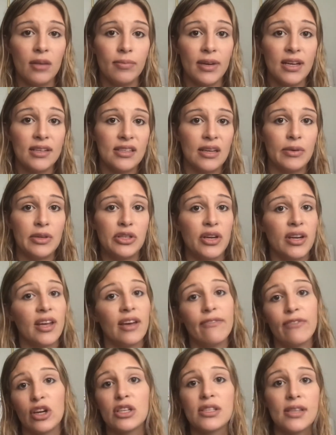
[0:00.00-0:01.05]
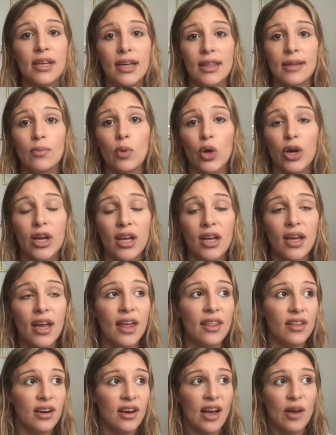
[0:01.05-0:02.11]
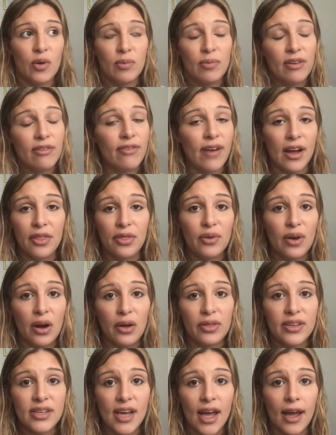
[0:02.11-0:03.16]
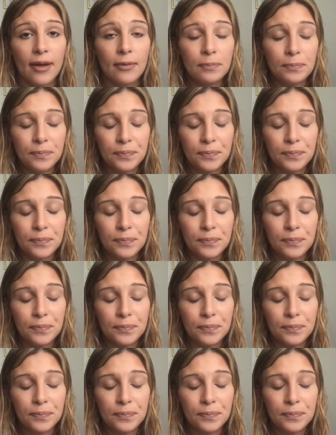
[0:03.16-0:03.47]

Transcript: because I would drink it first thing in the morning and then I would be fine throughout the day.